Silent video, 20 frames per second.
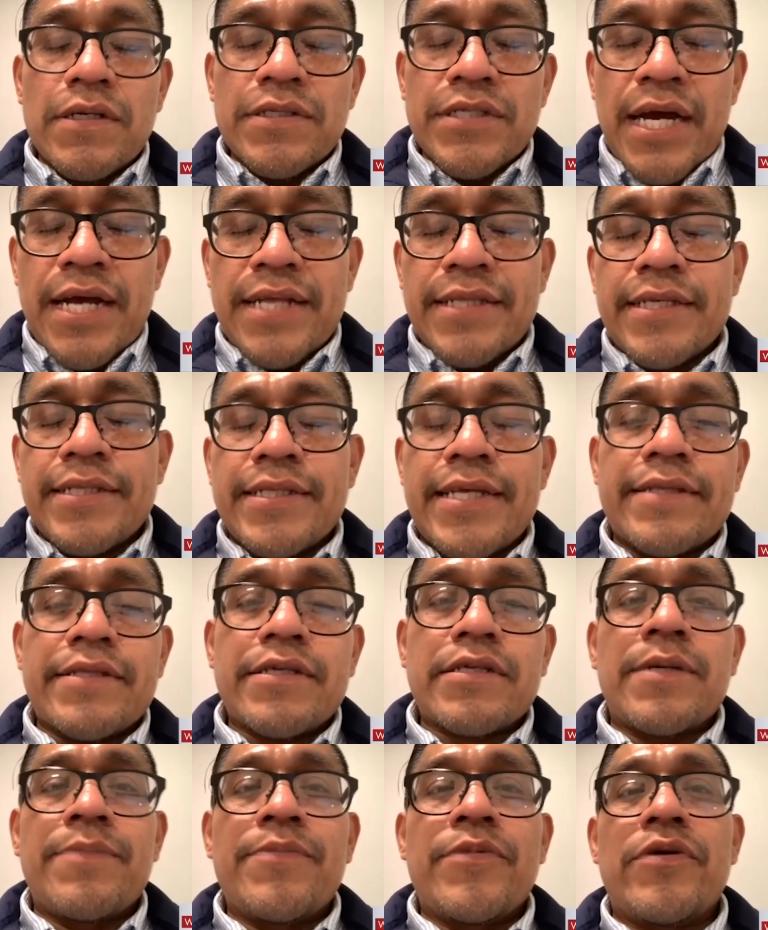Jonathan, that the
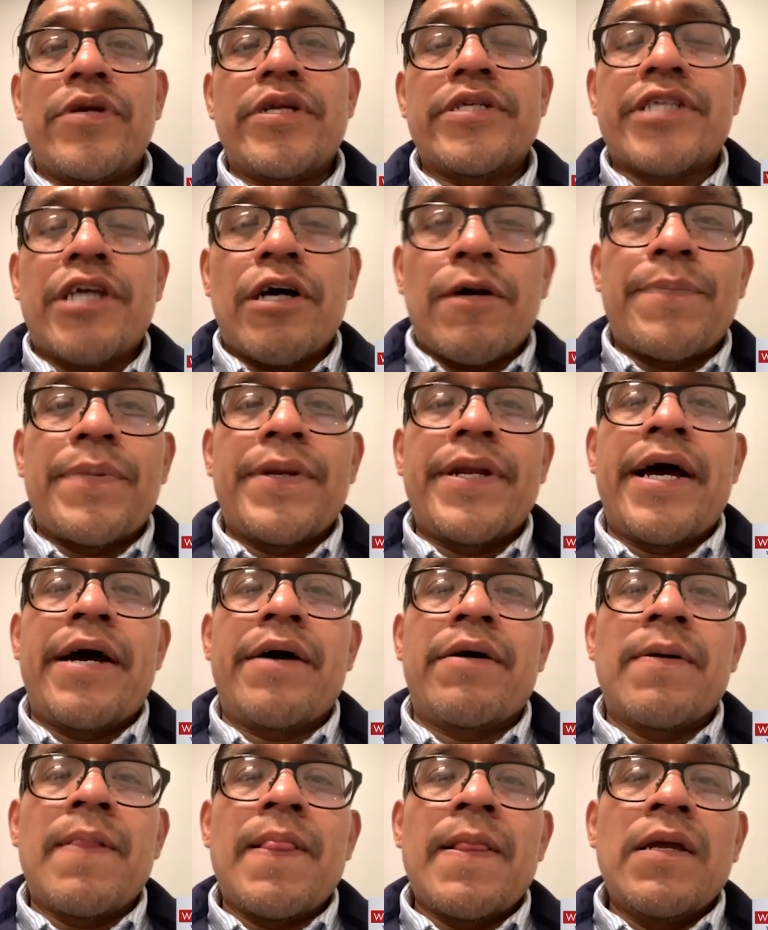community is helping
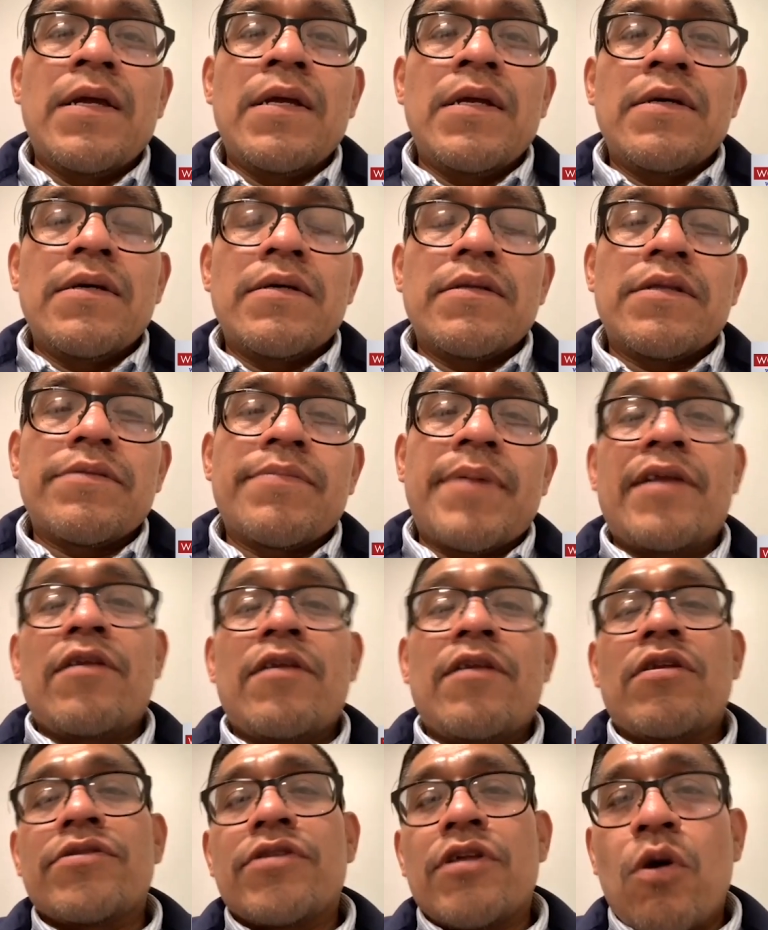out, by
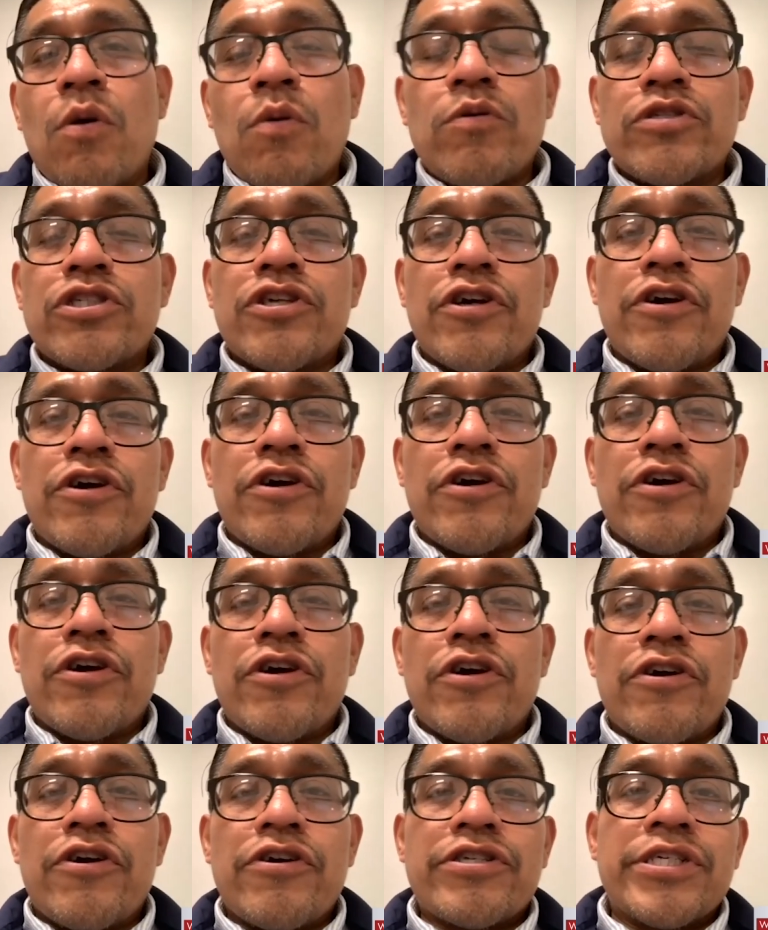the local
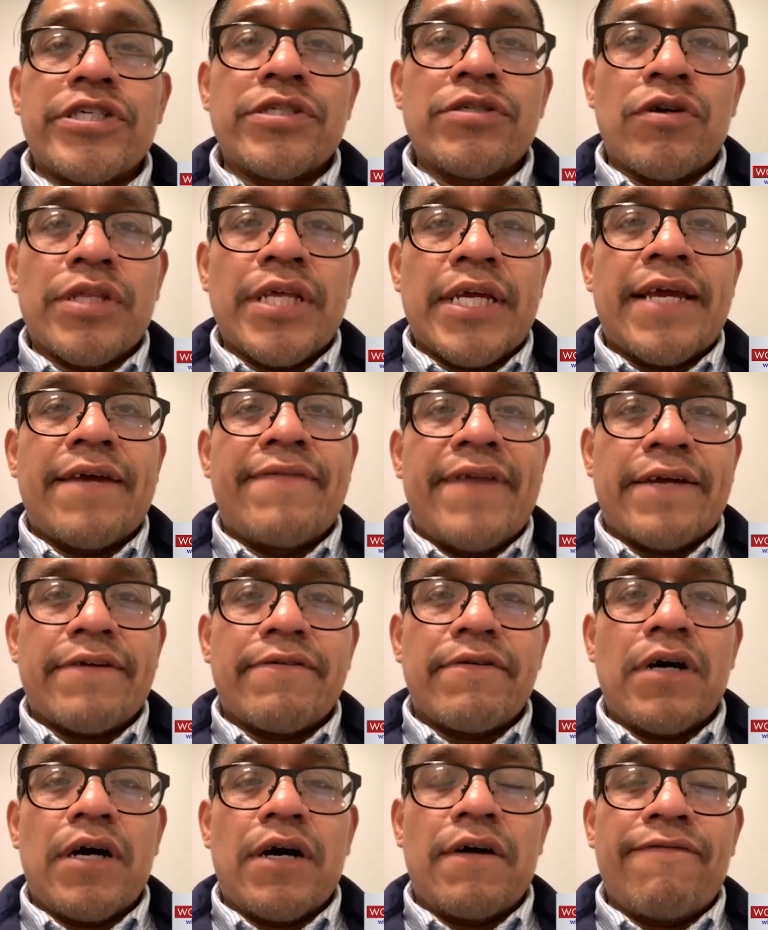churches, they give like
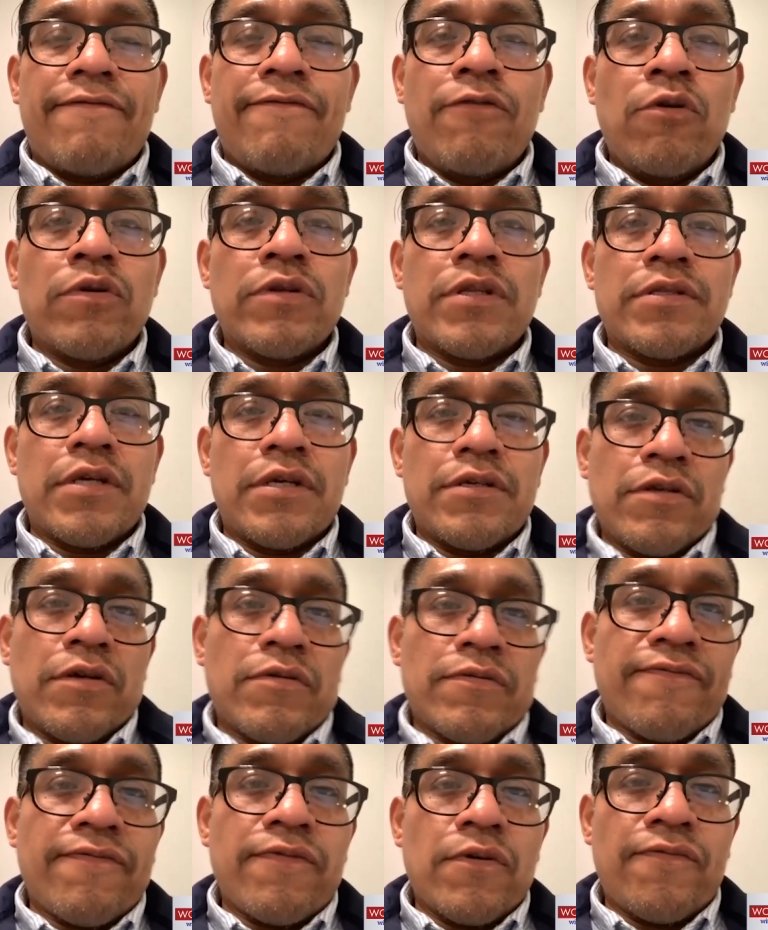food,
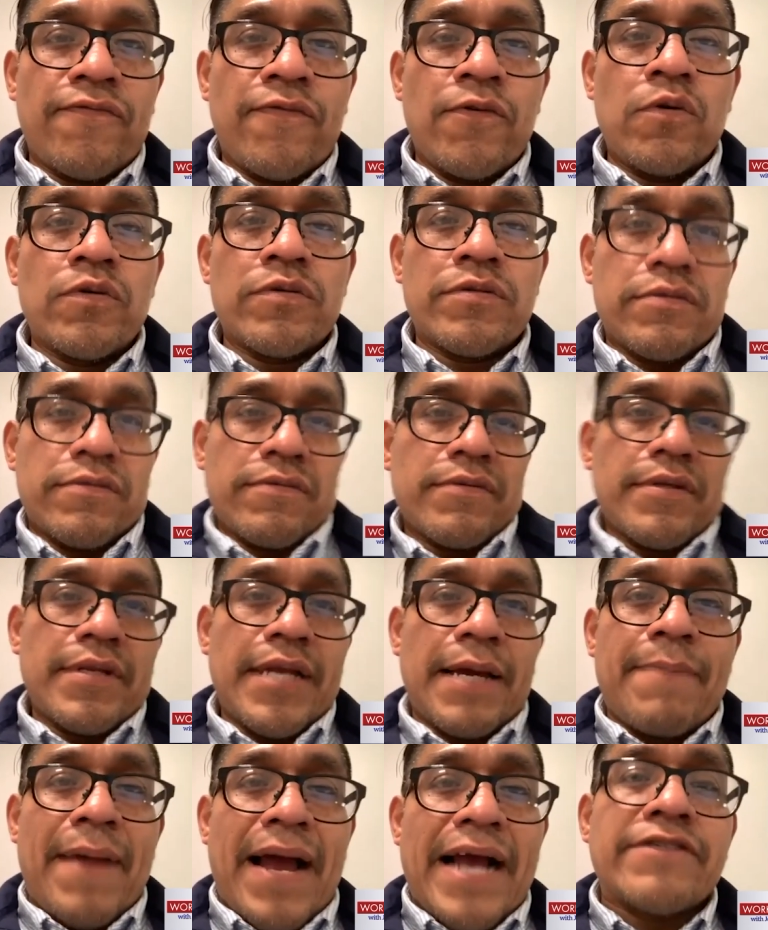food, like
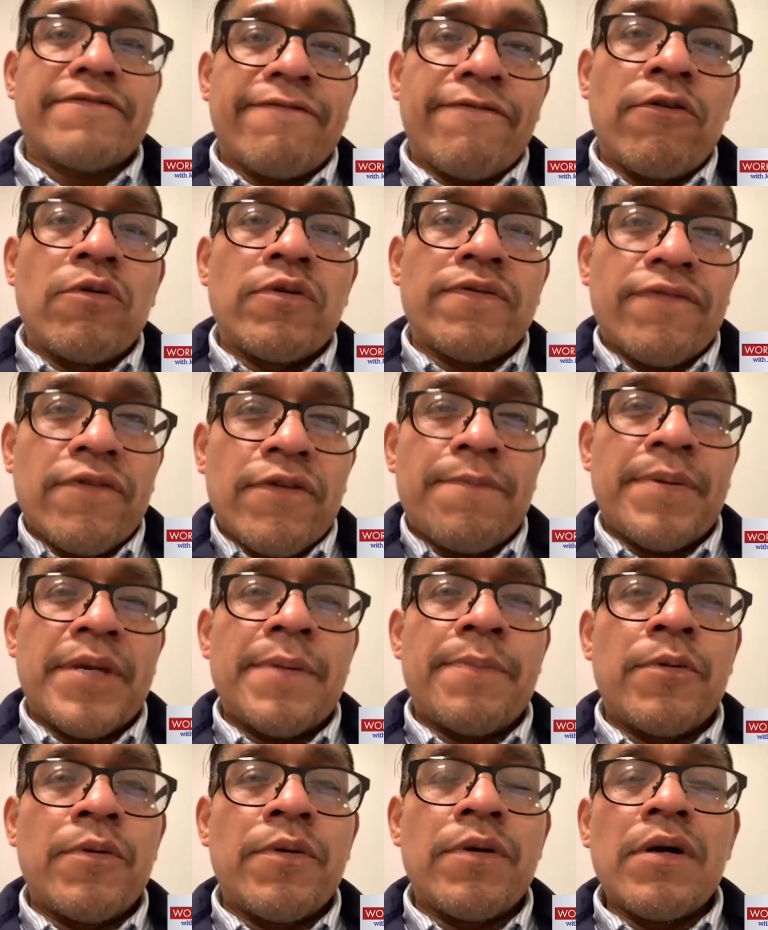bags of food for the
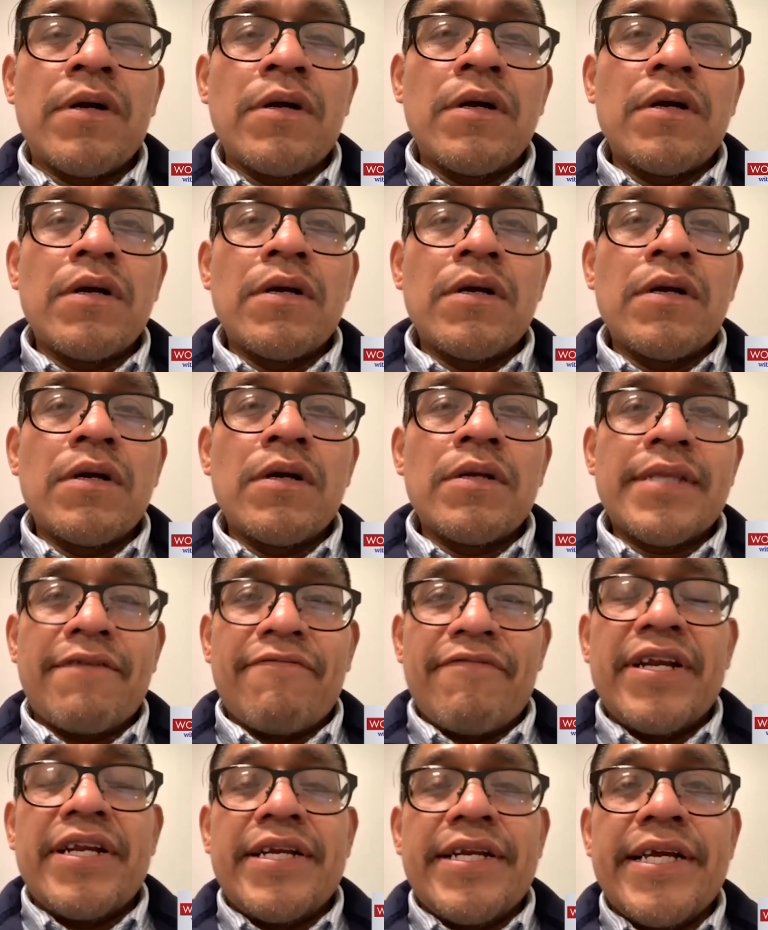people that
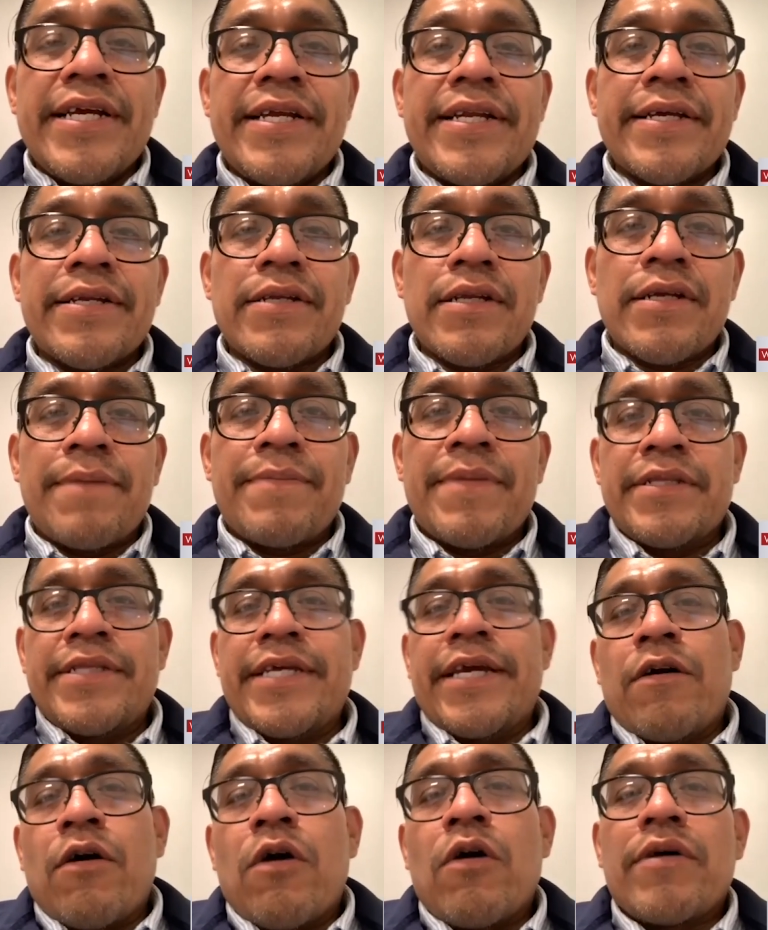really need it. I mean,
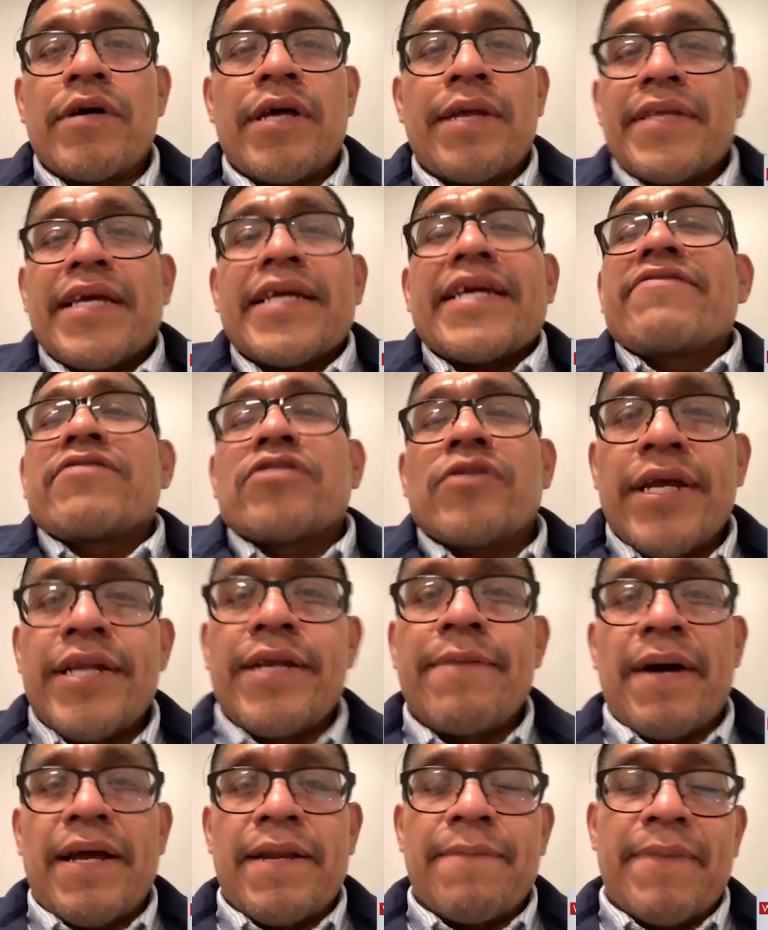they go and they give it to
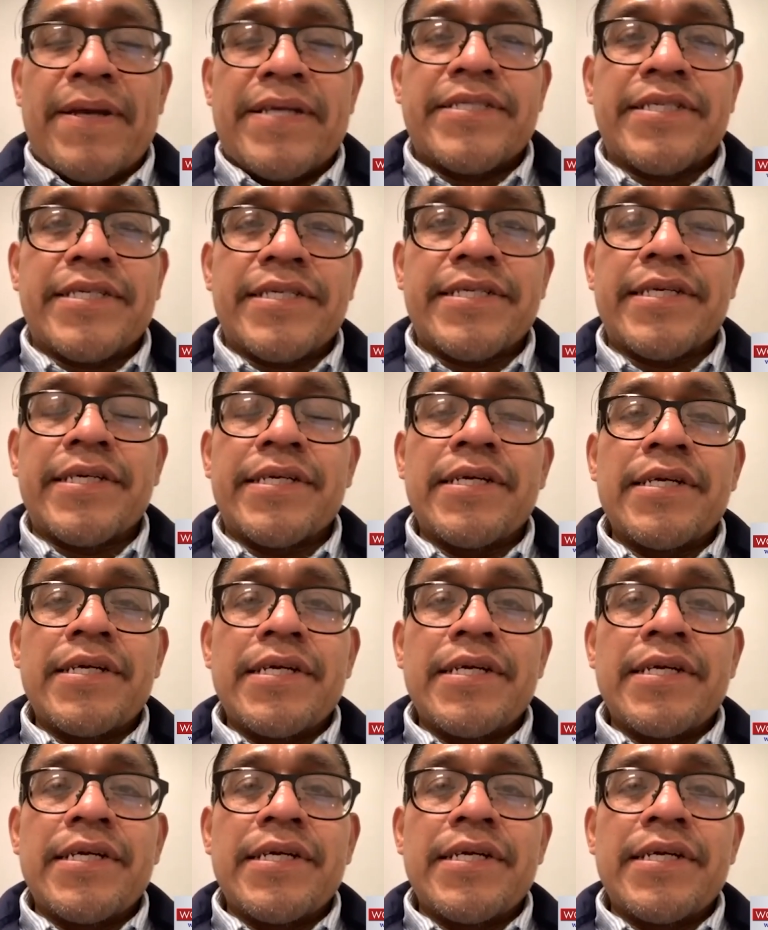anybody basically.